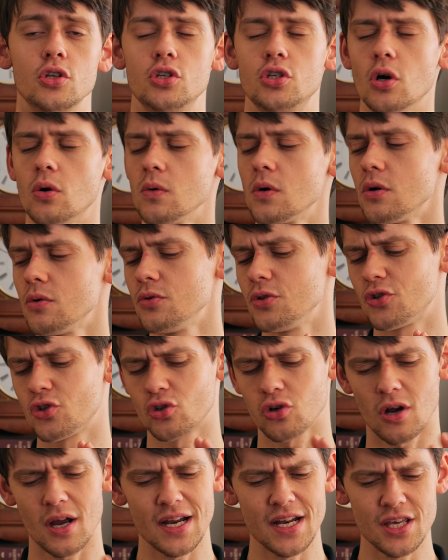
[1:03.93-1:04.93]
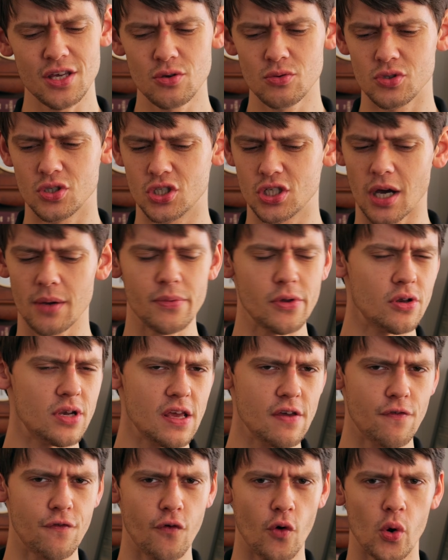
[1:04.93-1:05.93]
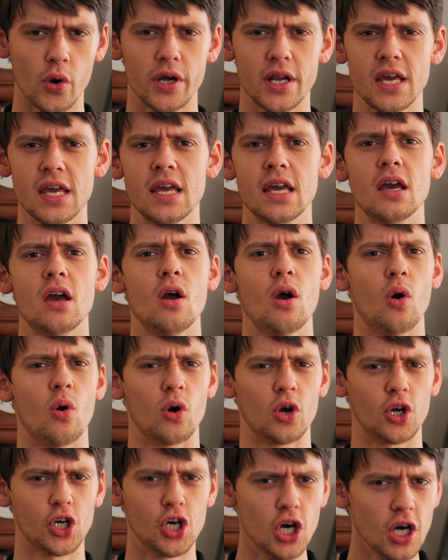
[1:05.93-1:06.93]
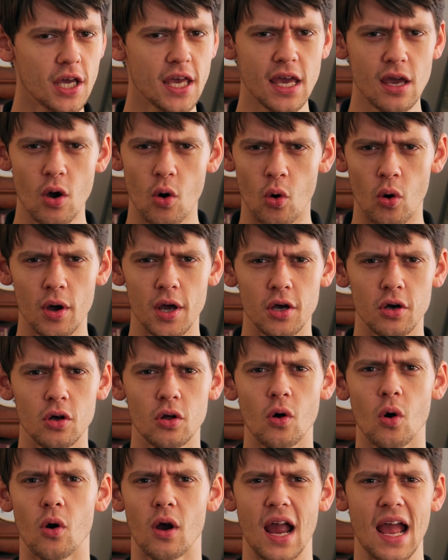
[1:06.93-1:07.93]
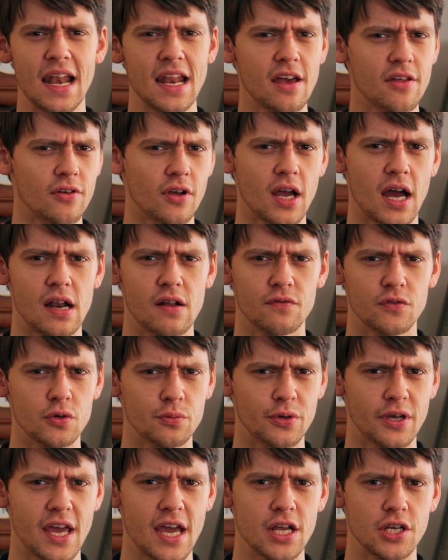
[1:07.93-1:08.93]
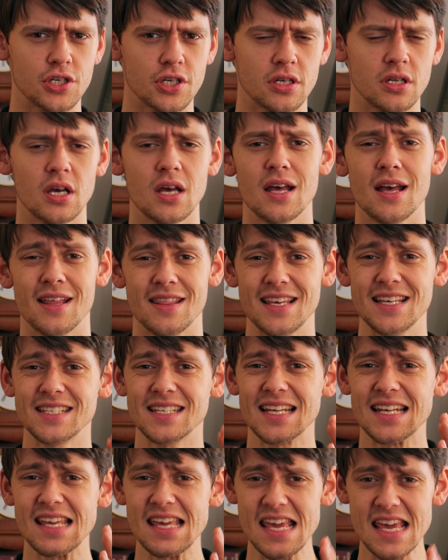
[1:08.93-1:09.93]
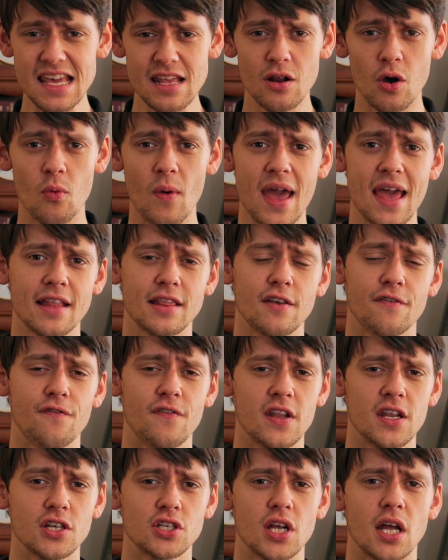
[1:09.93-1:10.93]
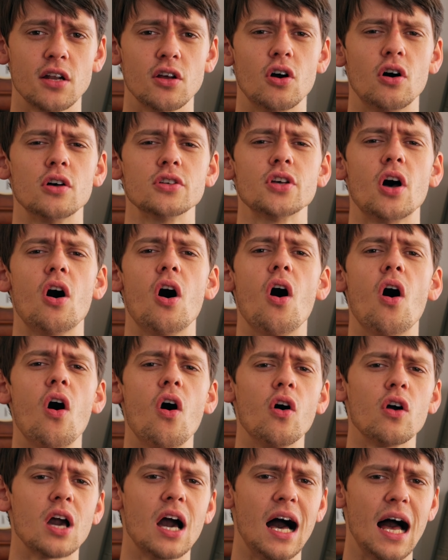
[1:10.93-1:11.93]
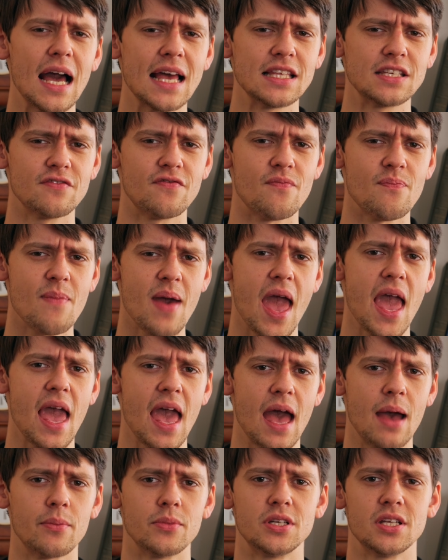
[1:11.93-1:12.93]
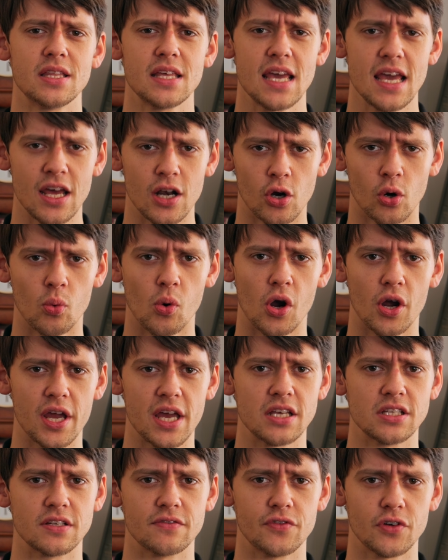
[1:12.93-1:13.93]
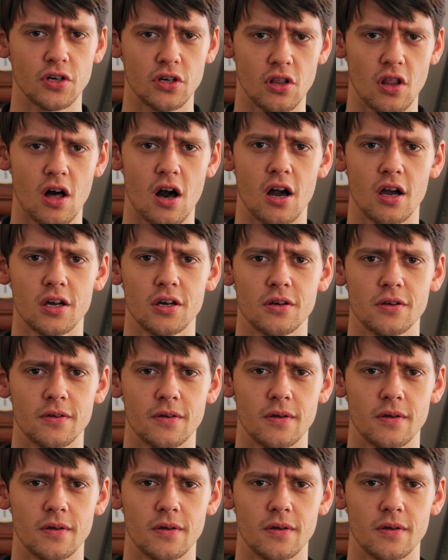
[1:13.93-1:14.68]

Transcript: Don't go trying to use WD-40 or cooking oil or any other kind of lubrication. These can eat away at the finish and cause all kinds of mayhem to the inner workings of your clock.